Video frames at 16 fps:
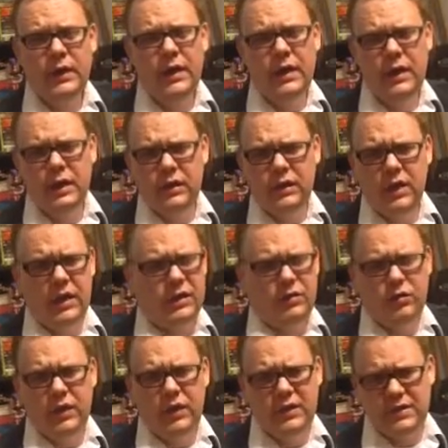
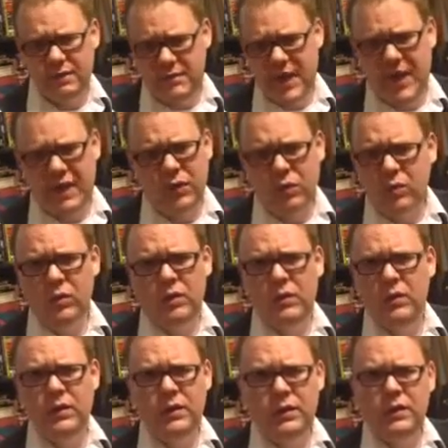It creates a bad
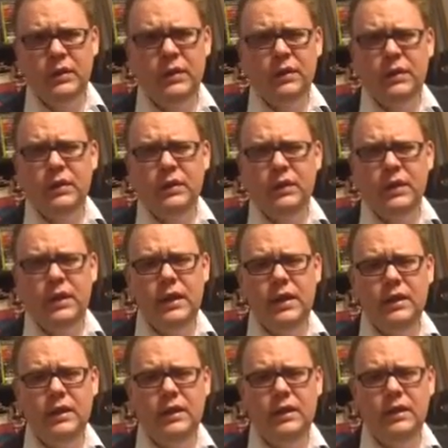odor
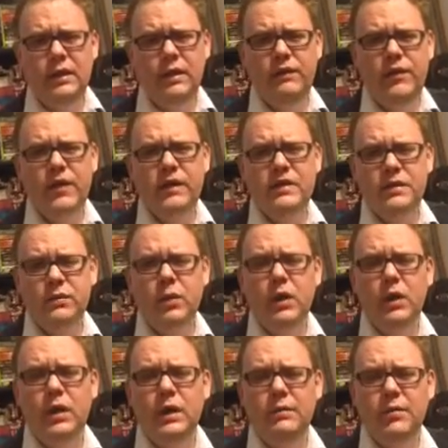and affects the
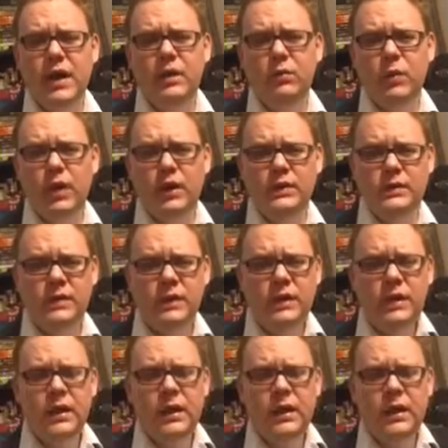wine in bad ways.